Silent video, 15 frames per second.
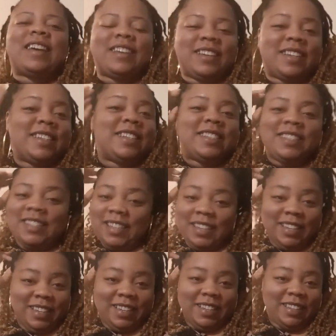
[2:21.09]
couldn't
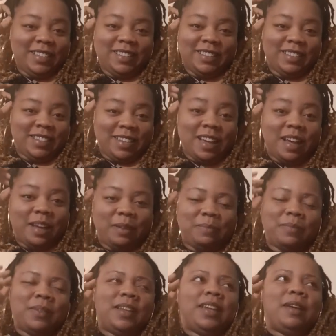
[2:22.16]
see the cup,